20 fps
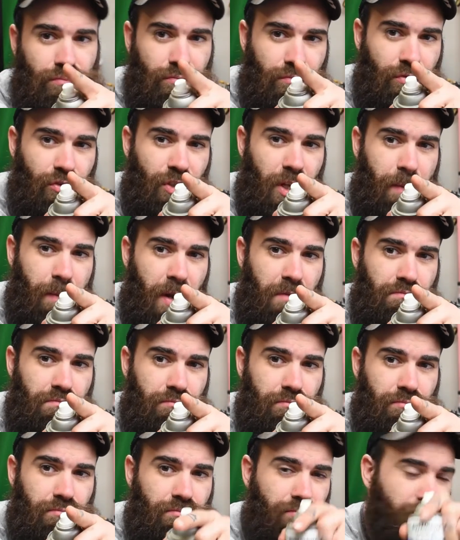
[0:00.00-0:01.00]
Step 8.
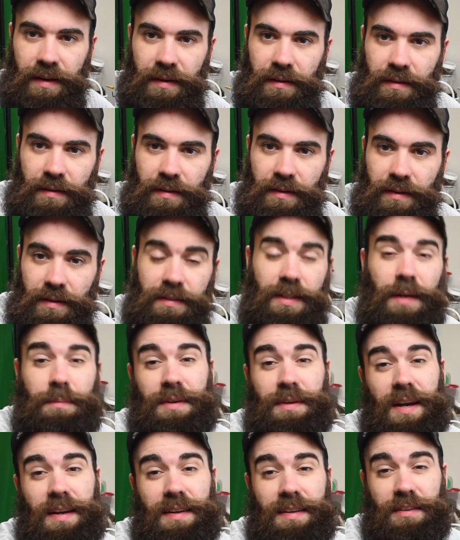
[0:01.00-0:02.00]
Step
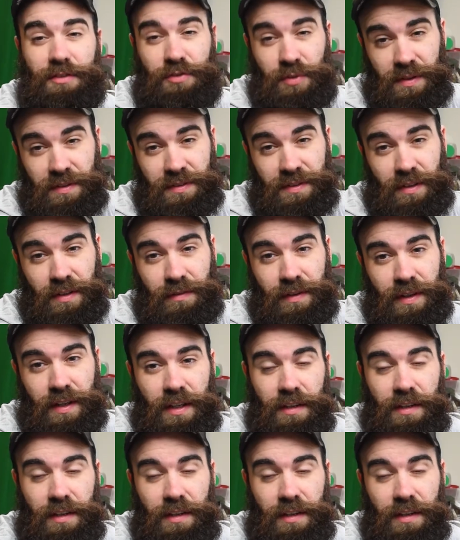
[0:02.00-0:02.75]
9. Enjoy yourself.